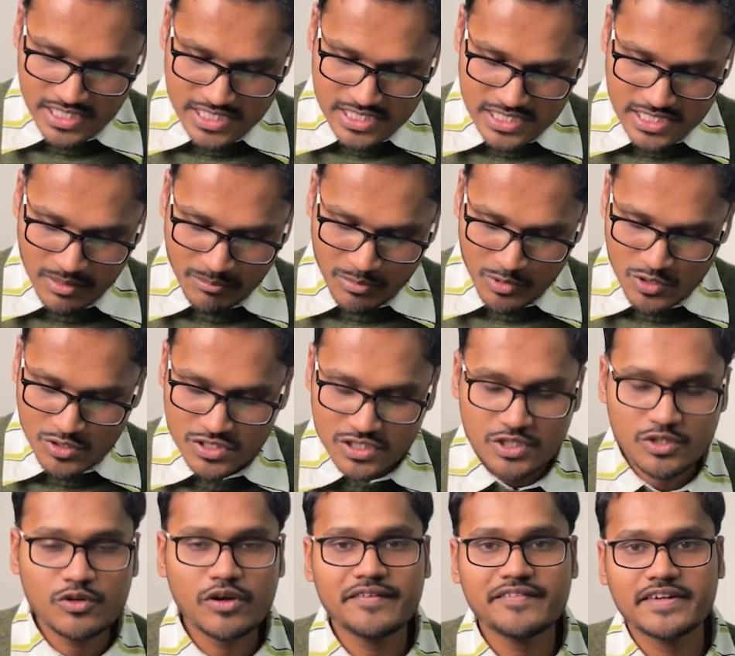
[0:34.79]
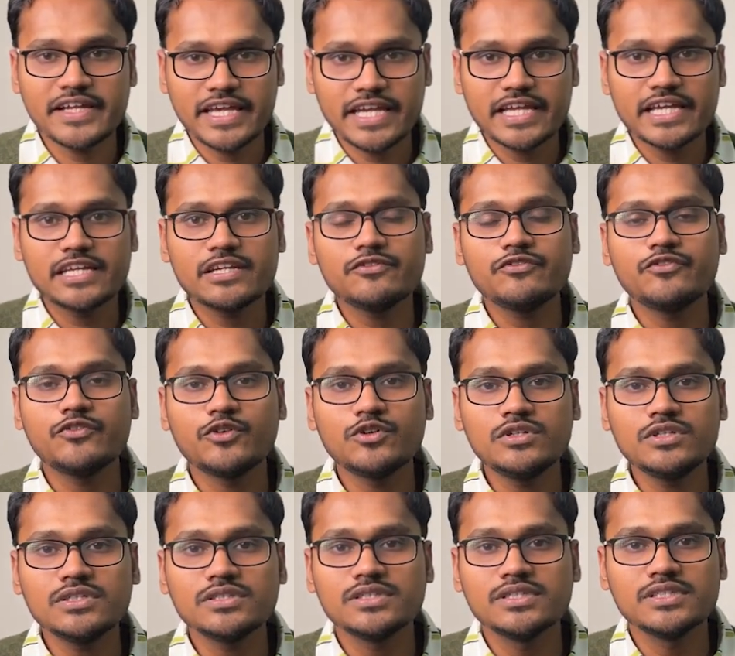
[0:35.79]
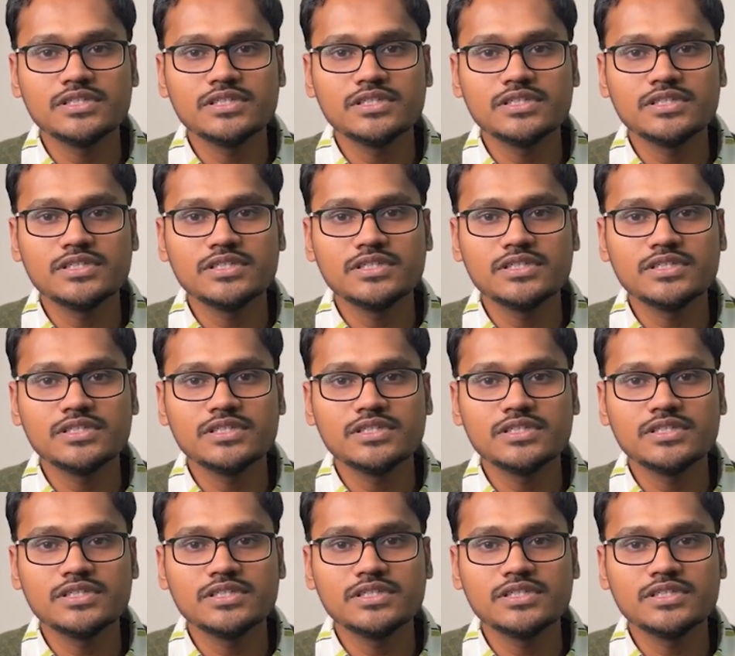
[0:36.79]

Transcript: Suppose you have taken a food